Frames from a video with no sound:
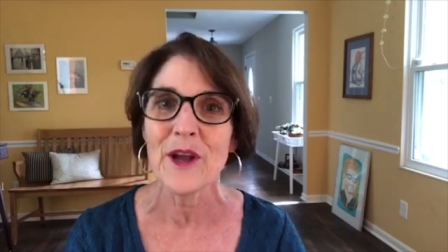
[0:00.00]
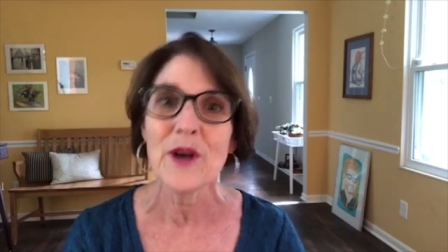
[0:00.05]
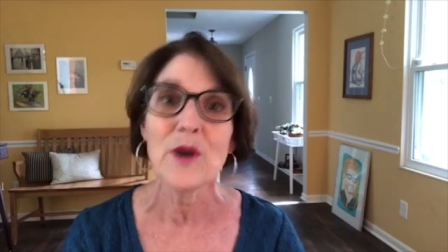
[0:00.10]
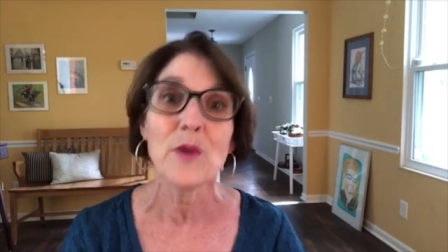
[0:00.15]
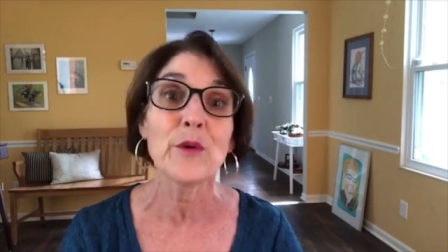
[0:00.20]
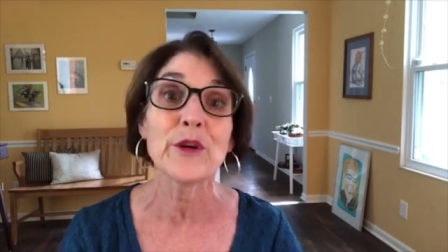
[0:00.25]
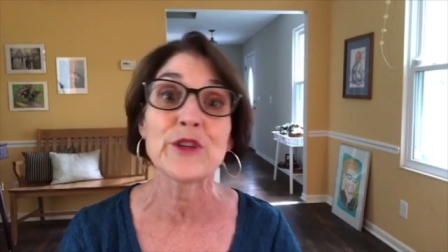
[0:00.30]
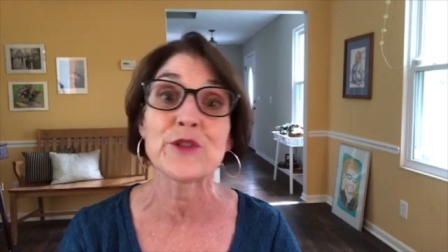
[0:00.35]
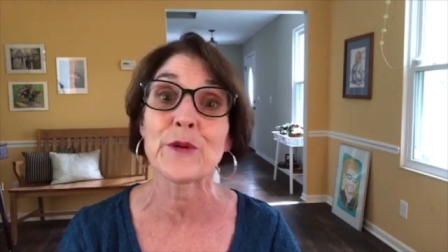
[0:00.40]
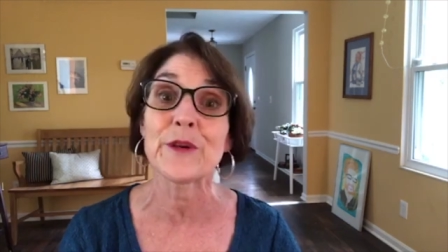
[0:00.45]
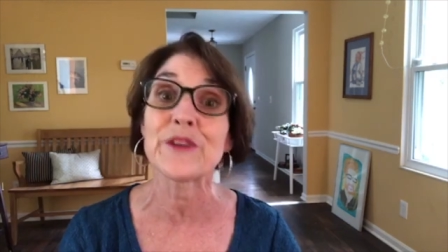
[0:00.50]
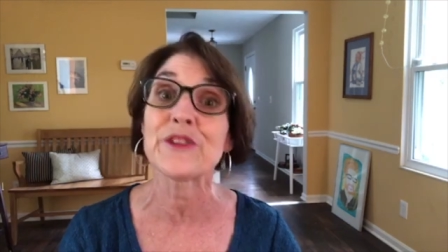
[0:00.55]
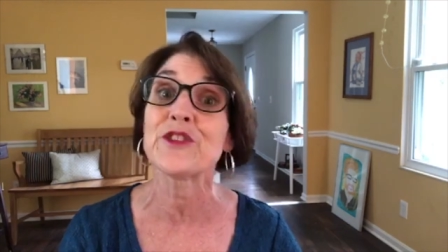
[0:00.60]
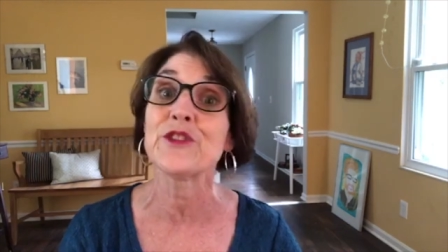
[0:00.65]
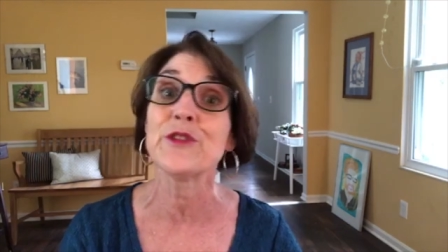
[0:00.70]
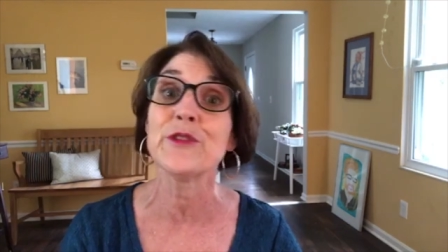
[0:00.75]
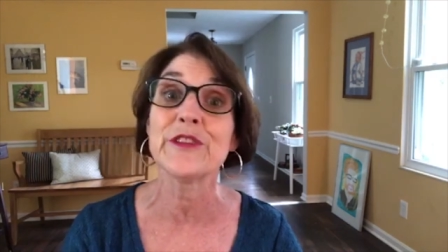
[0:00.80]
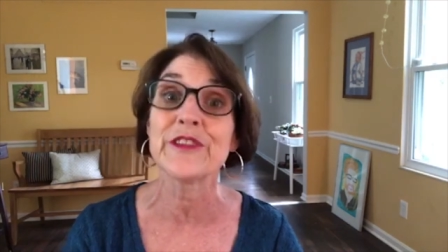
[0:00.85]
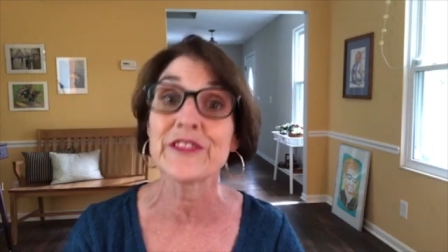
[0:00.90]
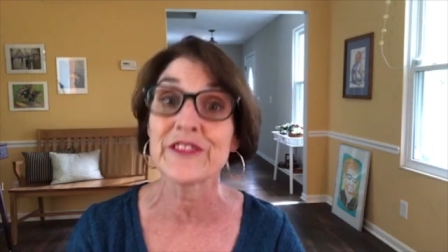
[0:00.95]
which was
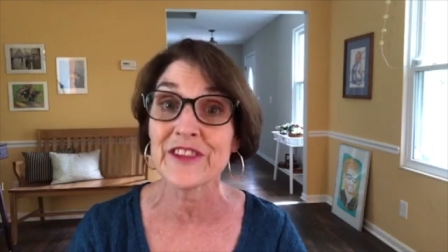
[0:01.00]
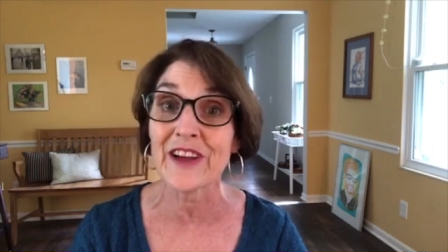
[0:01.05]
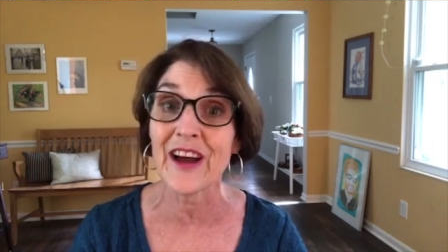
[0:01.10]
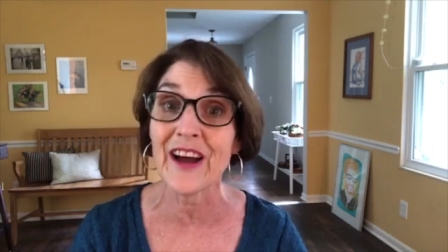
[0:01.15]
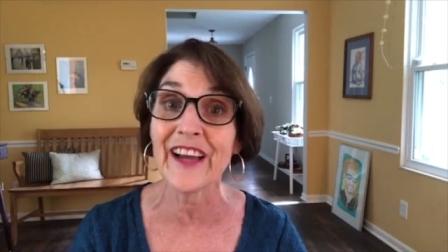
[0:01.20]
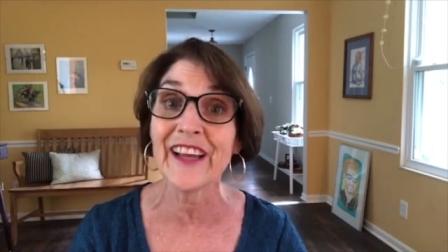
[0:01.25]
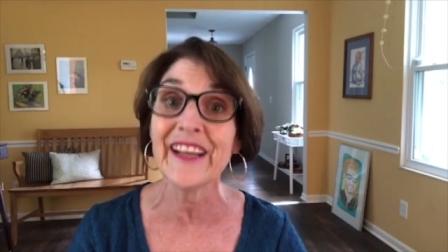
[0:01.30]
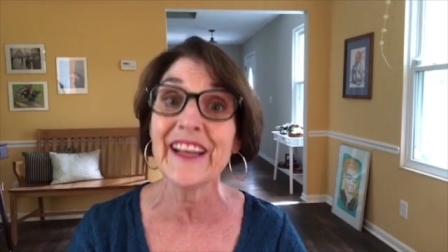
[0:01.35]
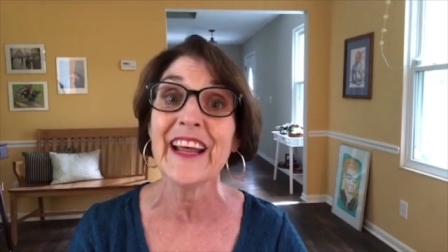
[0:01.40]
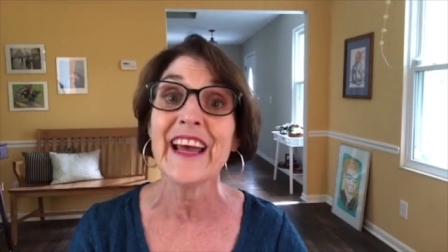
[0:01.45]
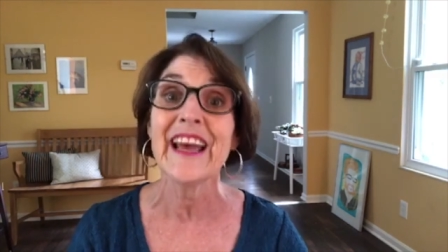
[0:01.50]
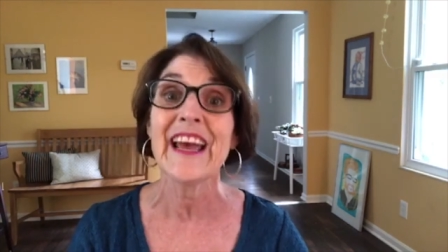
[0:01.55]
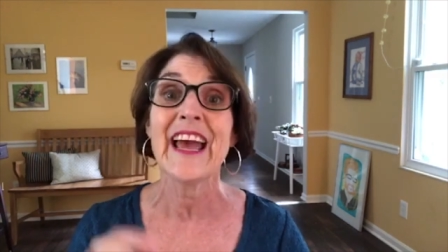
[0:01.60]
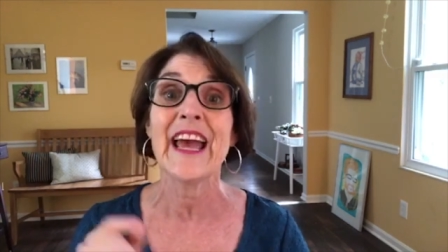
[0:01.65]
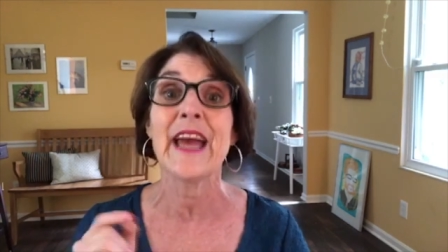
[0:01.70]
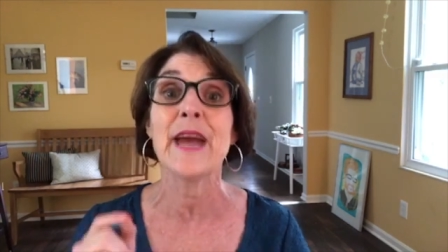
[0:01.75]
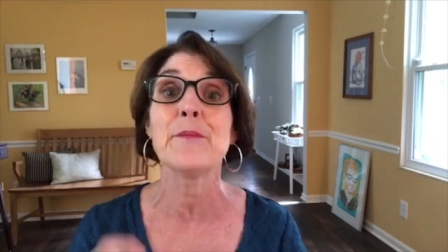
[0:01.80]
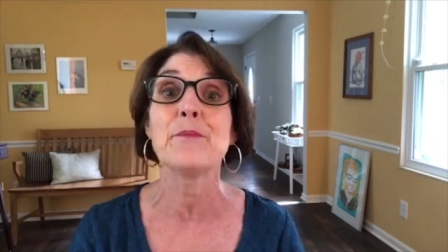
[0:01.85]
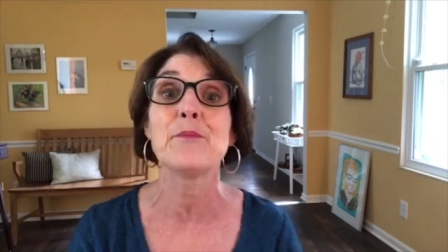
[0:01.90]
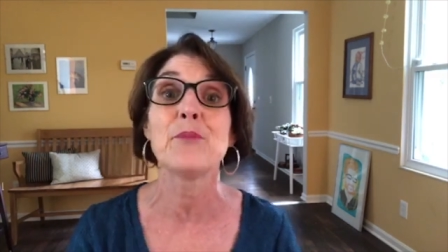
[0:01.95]
to design
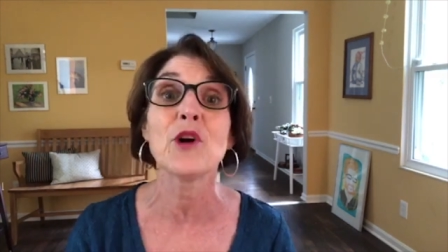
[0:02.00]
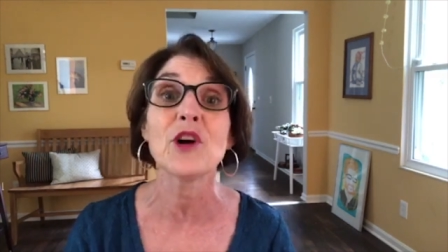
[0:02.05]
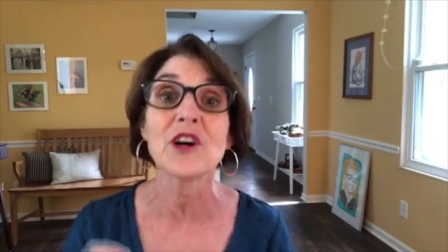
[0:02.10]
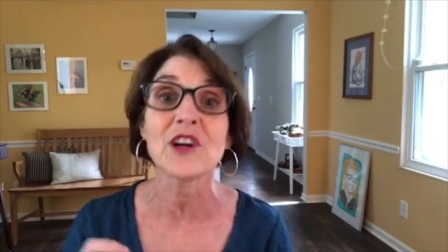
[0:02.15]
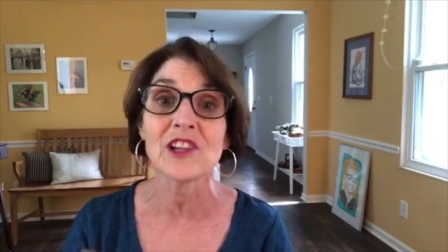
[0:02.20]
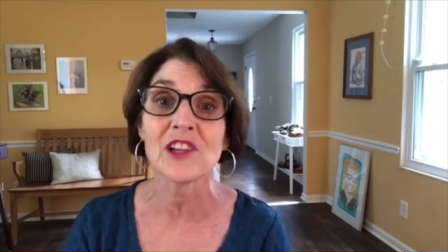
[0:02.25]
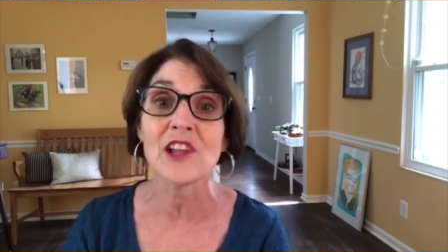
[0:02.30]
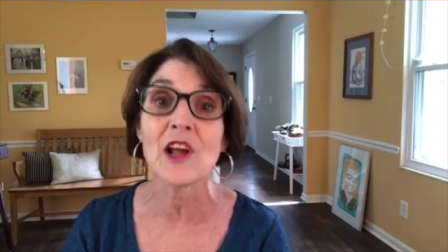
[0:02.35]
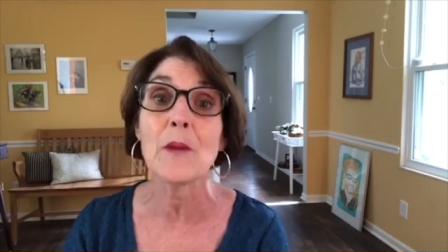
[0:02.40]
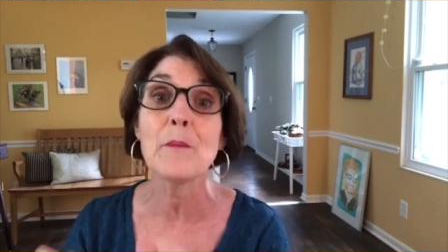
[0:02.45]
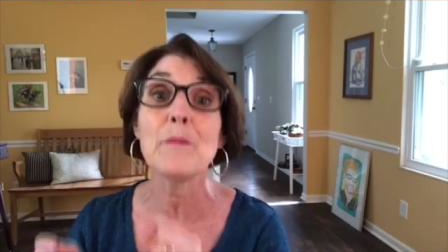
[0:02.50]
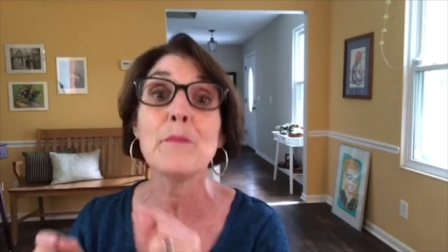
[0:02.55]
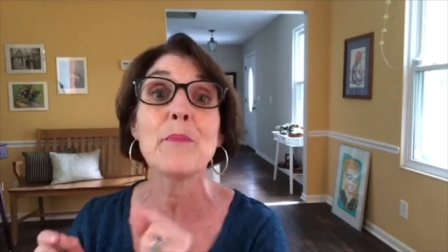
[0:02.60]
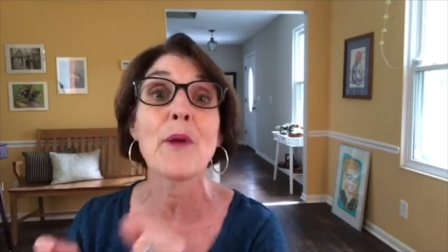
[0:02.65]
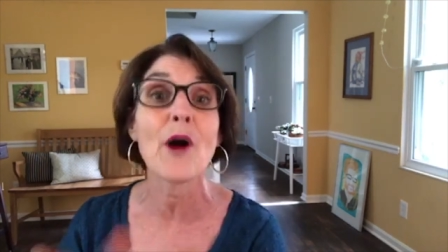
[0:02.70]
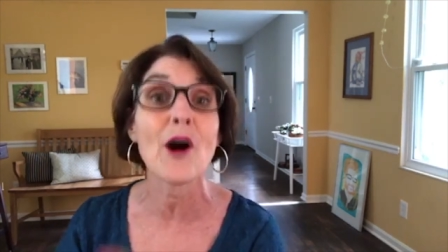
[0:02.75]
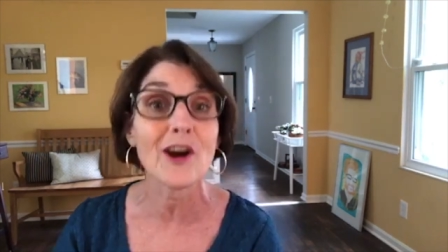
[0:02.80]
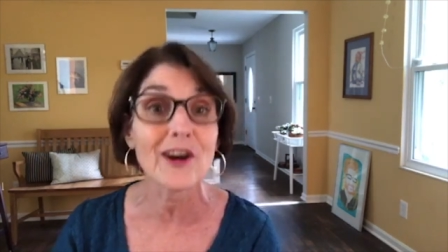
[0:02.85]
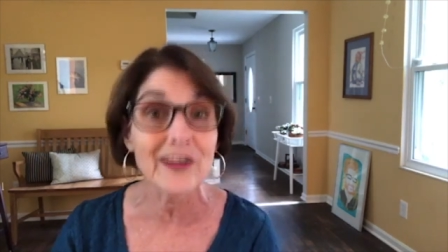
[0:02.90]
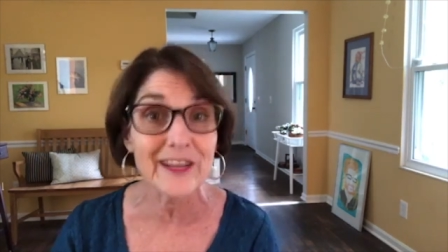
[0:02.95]
a book club
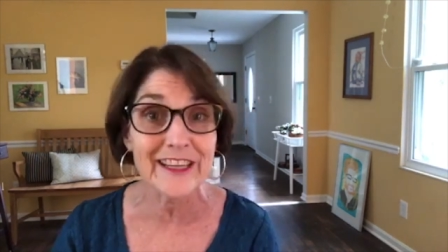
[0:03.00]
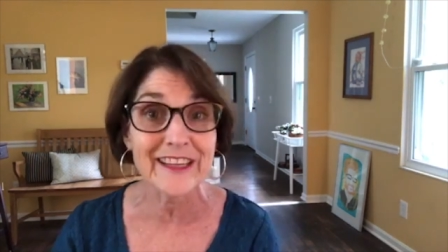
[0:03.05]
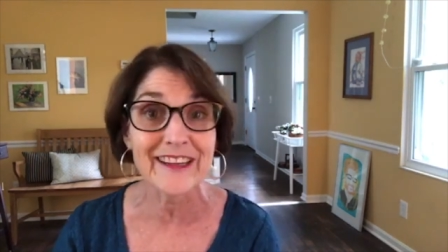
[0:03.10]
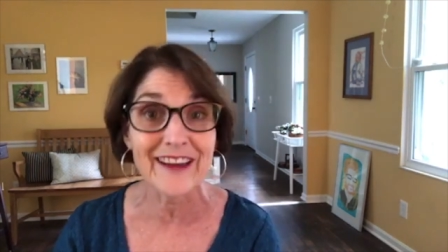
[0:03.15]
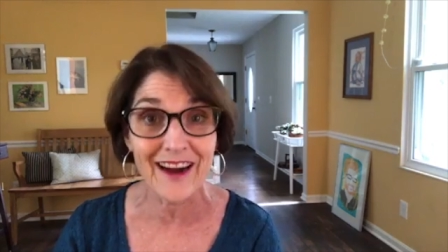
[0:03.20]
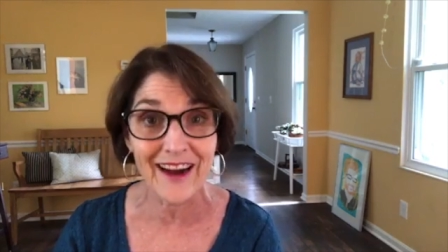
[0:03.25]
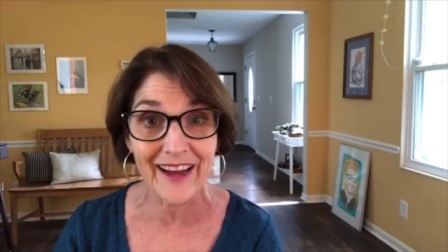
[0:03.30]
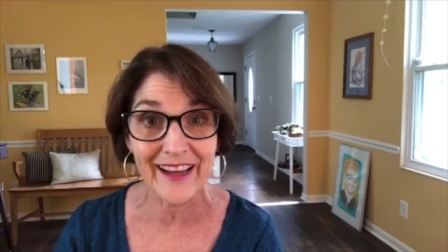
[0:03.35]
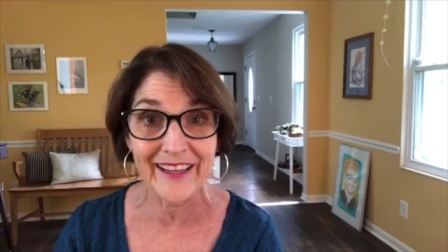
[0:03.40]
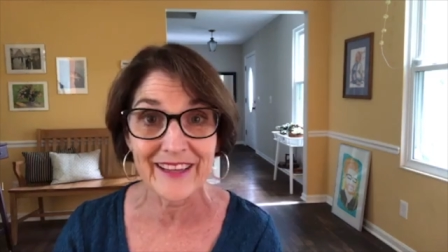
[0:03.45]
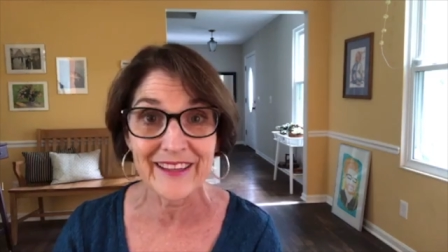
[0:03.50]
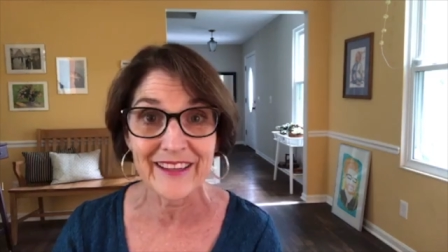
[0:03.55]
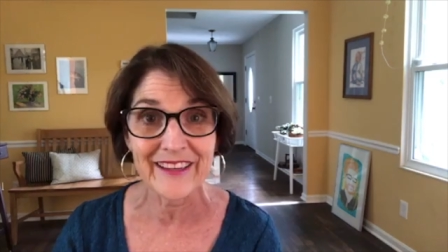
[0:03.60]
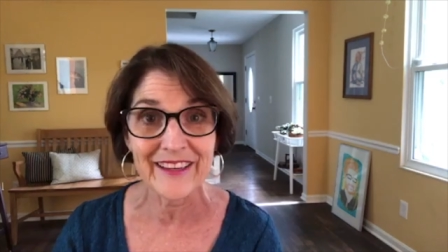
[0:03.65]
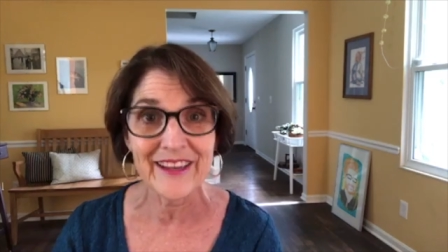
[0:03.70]
party guide